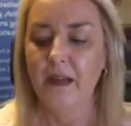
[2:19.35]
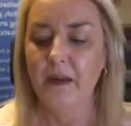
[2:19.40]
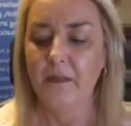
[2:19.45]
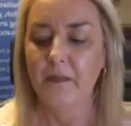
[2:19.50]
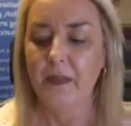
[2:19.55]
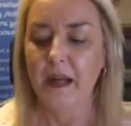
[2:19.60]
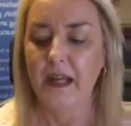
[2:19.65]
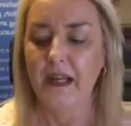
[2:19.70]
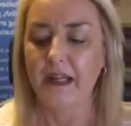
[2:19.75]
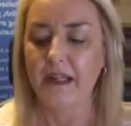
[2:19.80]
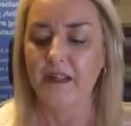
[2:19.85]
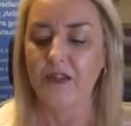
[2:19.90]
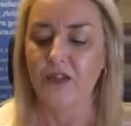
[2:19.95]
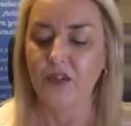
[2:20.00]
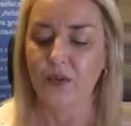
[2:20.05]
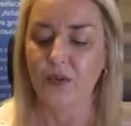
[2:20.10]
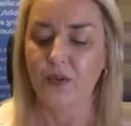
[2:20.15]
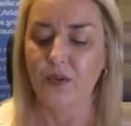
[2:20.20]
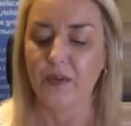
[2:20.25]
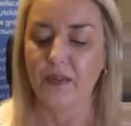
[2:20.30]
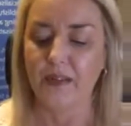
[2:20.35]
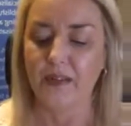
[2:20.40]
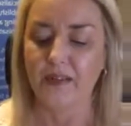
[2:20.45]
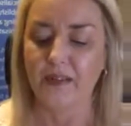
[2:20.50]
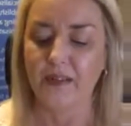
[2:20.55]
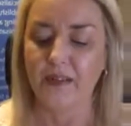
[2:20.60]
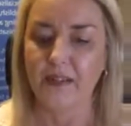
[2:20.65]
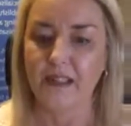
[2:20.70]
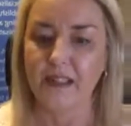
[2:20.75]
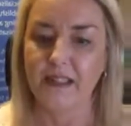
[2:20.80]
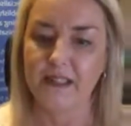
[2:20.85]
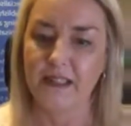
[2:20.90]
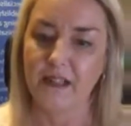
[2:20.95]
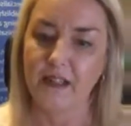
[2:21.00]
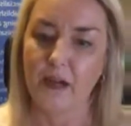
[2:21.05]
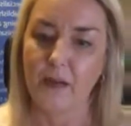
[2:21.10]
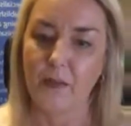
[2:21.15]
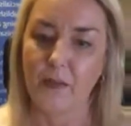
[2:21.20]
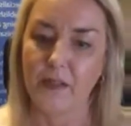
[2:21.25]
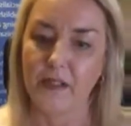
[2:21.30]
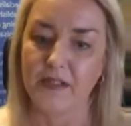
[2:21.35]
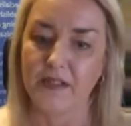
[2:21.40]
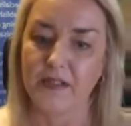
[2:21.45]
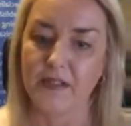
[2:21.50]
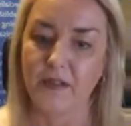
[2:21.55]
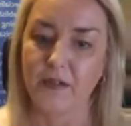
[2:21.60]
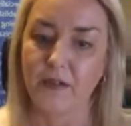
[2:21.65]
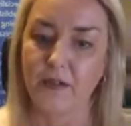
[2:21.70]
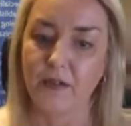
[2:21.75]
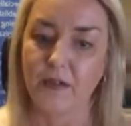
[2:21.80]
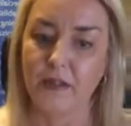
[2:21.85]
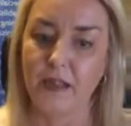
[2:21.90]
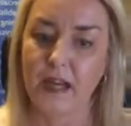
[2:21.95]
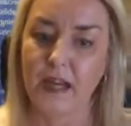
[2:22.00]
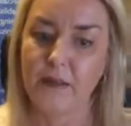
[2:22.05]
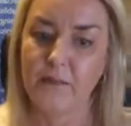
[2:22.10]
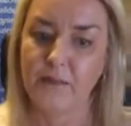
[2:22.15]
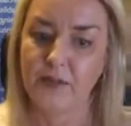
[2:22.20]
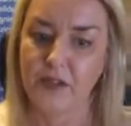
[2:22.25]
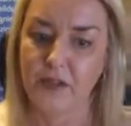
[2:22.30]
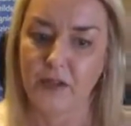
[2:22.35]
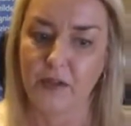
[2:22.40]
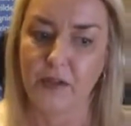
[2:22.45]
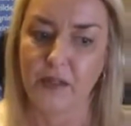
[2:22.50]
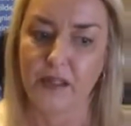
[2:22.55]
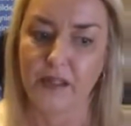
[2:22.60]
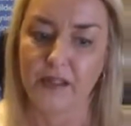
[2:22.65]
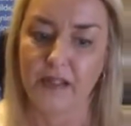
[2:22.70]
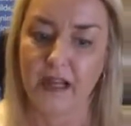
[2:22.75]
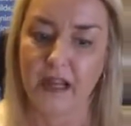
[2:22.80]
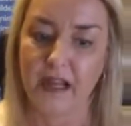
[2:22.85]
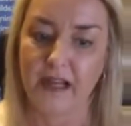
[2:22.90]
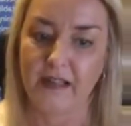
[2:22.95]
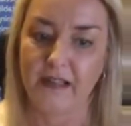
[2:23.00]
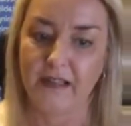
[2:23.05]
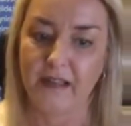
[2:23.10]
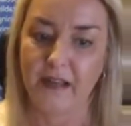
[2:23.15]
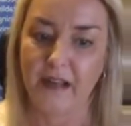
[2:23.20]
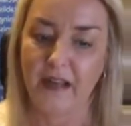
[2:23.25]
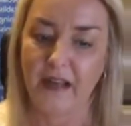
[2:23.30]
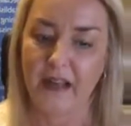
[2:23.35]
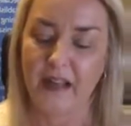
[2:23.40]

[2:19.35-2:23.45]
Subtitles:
making sure that the things that I wanted to capture and